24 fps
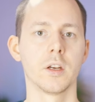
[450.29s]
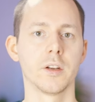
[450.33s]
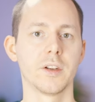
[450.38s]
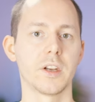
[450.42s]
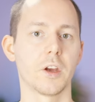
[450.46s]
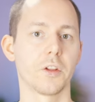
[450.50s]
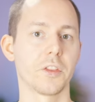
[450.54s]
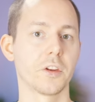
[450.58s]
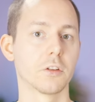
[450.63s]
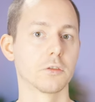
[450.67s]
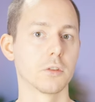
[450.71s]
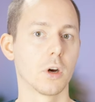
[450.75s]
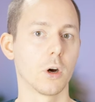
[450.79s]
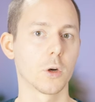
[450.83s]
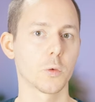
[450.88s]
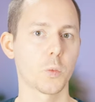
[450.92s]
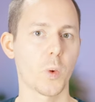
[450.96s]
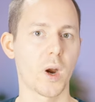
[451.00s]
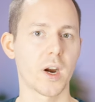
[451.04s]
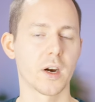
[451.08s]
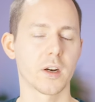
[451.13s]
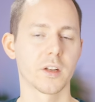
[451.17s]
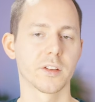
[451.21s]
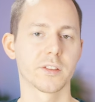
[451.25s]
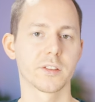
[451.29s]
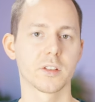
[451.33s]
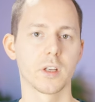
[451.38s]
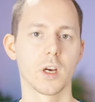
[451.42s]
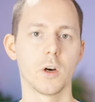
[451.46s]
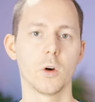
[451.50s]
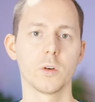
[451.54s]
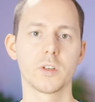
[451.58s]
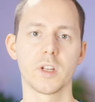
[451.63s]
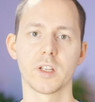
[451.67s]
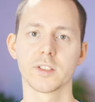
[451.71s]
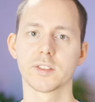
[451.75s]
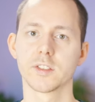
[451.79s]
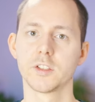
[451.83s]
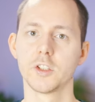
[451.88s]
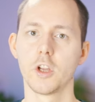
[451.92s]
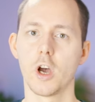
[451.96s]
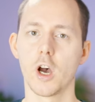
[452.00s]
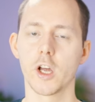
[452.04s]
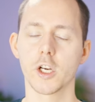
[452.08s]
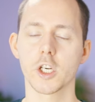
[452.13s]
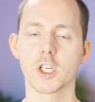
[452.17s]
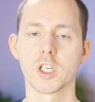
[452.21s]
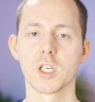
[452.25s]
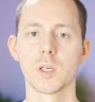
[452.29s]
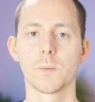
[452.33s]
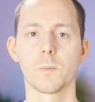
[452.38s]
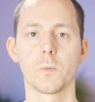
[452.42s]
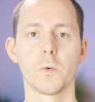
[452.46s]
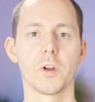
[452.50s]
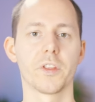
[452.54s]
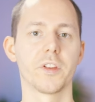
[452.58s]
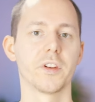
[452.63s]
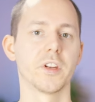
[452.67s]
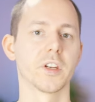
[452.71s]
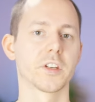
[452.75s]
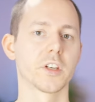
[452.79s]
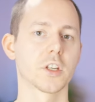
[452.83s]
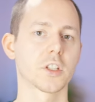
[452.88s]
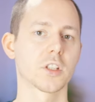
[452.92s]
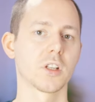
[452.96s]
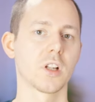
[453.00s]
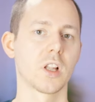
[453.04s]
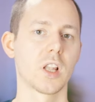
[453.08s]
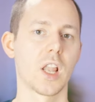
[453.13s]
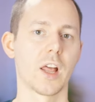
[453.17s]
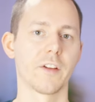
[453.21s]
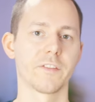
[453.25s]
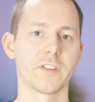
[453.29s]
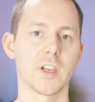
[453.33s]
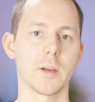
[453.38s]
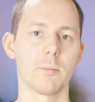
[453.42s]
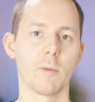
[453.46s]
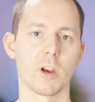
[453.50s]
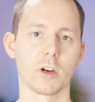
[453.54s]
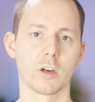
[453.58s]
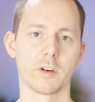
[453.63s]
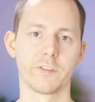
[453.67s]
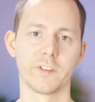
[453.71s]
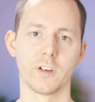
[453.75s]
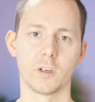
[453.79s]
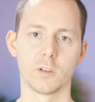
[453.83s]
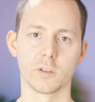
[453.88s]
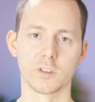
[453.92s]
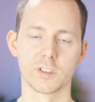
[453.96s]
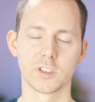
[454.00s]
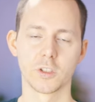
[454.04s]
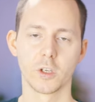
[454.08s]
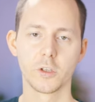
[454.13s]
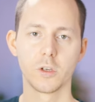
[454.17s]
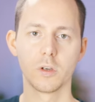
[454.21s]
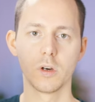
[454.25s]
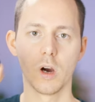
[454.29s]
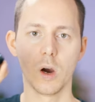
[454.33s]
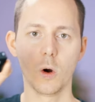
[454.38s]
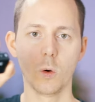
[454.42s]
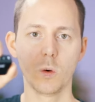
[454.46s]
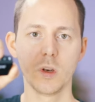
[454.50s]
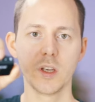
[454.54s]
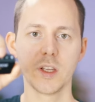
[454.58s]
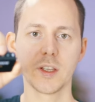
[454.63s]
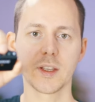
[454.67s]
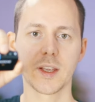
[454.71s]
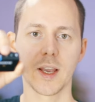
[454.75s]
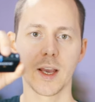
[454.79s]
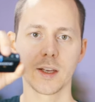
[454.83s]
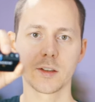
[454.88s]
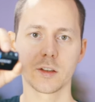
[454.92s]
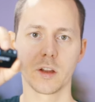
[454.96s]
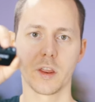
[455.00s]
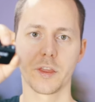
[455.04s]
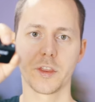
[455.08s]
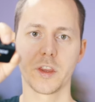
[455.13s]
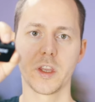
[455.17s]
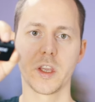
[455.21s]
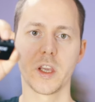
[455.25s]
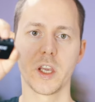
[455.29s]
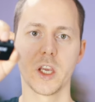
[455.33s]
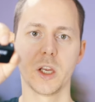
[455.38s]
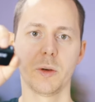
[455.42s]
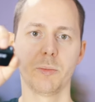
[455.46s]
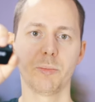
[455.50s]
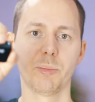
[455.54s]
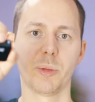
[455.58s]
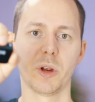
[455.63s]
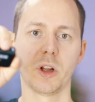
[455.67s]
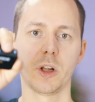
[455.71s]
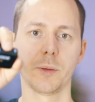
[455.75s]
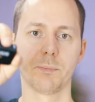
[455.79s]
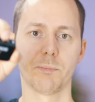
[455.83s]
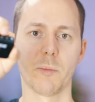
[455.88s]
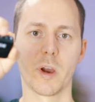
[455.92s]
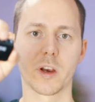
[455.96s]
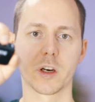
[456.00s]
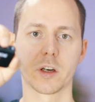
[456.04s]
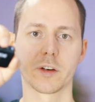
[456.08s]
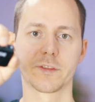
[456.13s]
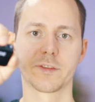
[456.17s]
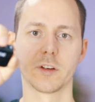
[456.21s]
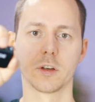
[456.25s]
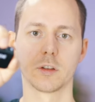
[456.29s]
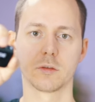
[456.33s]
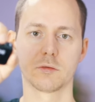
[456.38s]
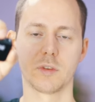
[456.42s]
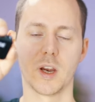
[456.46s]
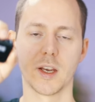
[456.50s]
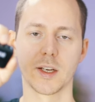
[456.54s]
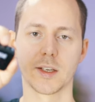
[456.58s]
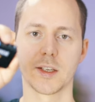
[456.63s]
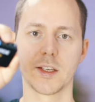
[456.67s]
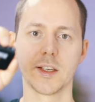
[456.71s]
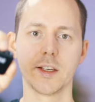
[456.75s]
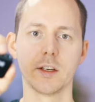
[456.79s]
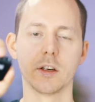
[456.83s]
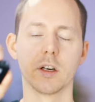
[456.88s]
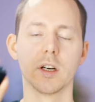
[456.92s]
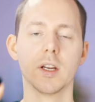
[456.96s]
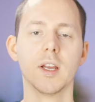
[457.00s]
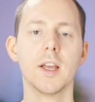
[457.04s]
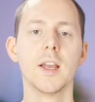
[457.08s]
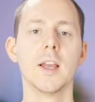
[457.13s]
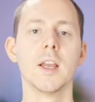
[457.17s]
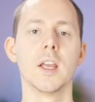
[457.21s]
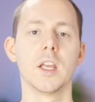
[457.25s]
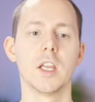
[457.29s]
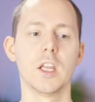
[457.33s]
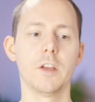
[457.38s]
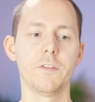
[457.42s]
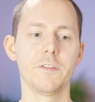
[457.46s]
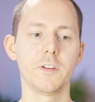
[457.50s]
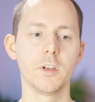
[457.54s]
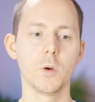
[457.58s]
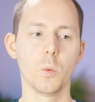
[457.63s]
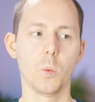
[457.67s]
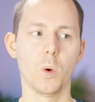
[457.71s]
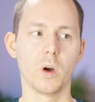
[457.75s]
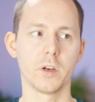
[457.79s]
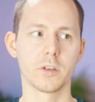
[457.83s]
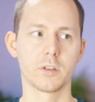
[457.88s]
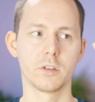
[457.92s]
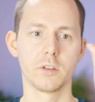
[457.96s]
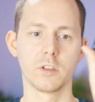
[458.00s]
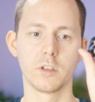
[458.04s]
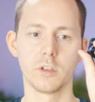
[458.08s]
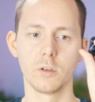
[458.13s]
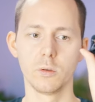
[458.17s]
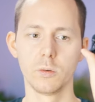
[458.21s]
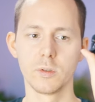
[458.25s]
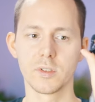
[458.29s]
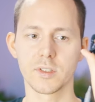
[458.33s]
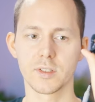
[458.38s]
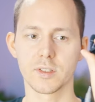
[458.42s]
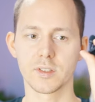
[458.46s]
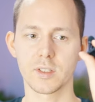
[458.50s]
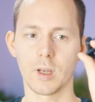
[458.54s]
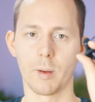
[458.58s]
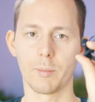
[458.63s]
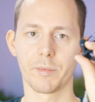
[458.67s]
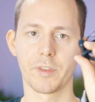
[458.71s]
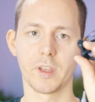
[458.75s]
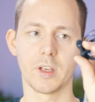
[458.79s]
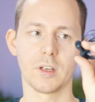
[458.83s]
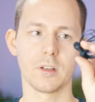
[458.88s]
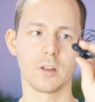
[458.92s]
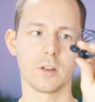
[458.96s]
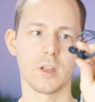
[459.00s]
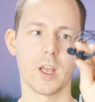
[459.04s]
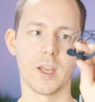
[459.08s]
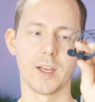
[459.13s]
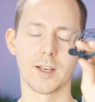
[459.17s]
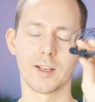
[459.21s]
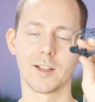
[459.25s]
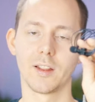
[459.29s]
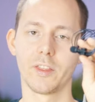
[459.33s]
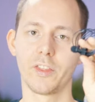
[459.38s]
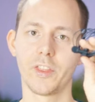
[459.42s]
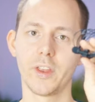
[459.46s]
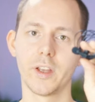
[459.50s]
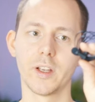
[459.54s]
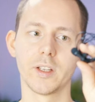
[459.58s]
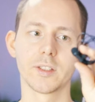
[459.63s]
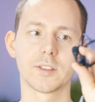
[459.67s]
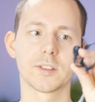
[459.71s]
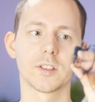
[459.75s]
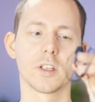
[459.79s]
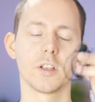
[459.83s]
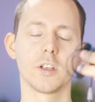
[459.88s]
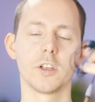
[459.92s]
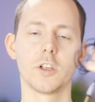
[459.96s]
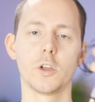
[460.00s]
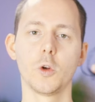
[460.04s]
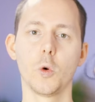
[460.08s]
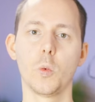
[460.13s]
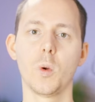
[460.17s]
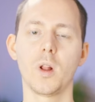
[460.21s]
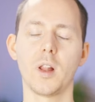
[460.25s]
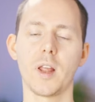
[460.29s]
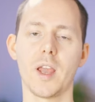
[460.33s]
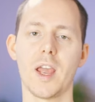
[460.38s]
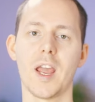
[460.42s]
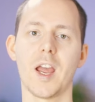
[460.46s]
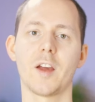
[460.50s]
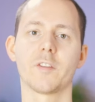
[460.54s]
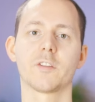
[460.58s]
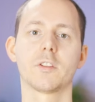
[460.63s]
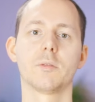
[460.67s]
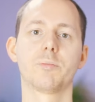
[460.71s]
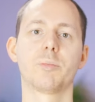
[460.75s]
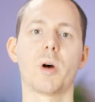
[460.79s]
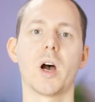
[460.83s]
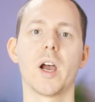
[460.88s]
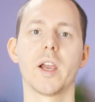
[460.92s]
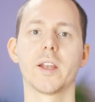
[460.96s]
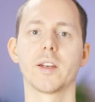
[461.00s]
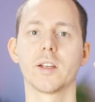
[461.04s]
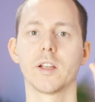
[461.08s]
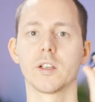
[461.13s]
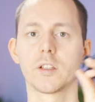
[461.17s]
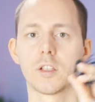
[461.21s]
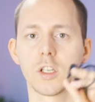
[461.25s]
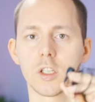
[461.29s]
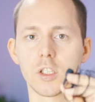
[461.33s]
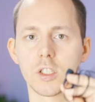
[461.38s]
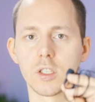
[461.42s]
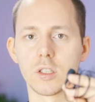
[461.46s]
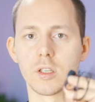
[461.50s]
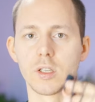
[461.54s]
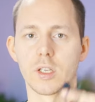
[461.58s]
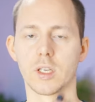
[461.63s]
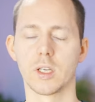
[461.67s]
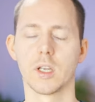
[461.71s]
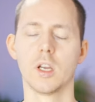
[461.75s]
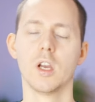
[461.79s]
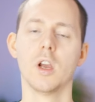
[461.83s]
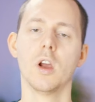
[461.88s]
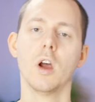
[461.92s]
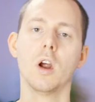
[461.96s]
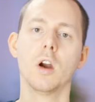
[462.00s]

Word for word: Now the Rode Wireless Go does not ship with an additional Lavier microphone, so you only get the inbuilt microphone right here. If you want to use something like this, you will have to buy it additionally.